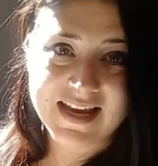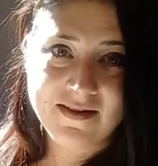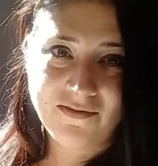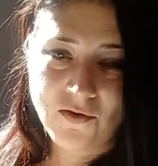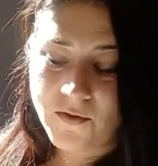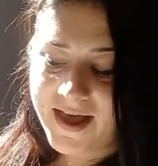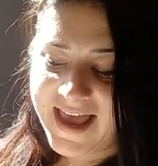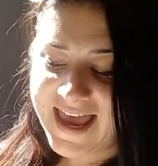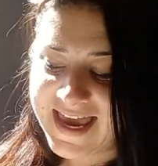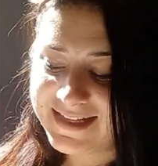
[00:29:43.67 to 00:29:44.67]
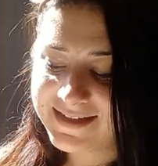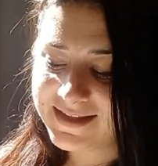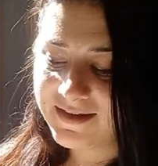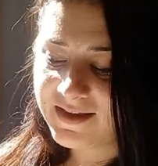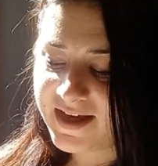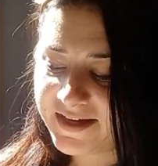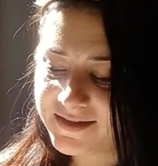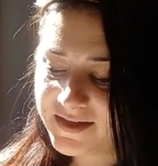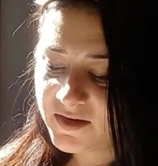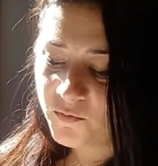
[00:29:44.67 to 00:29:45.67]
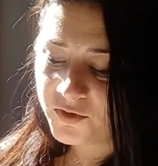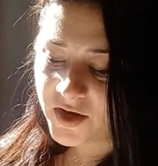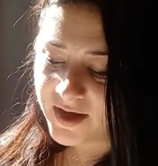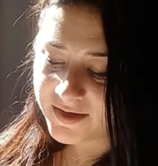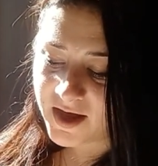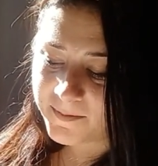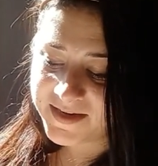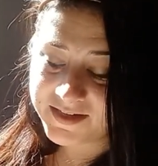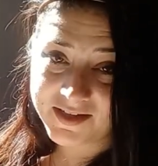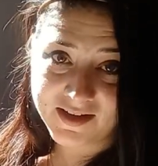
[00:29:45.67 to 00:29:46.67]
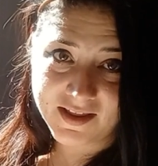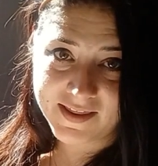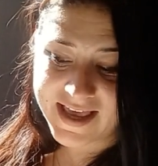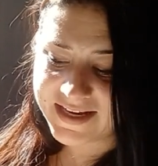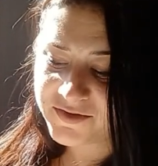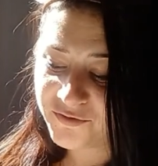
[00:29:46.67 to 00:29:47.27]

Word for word: evil hates the light and will not come into the light